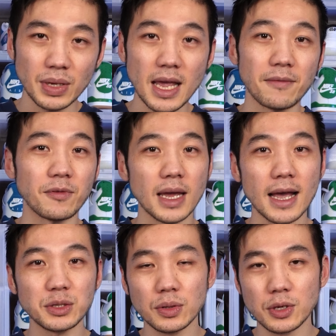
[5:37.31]
But yeah, for
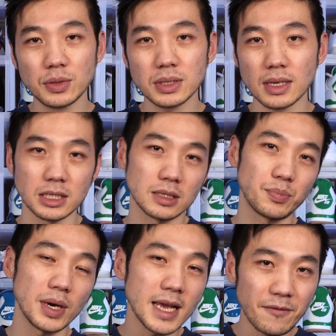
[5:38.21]
casual use, it's
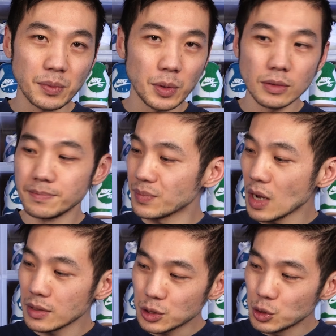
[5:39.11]
pretty comfortable,
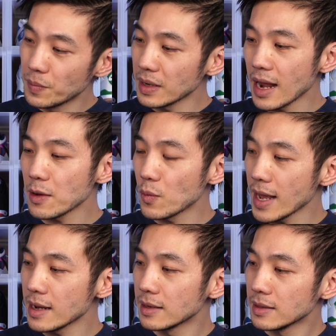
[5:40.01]
not super
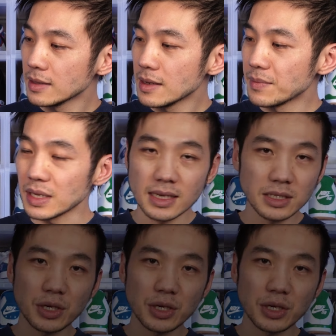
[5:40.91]
lightweight, but it does the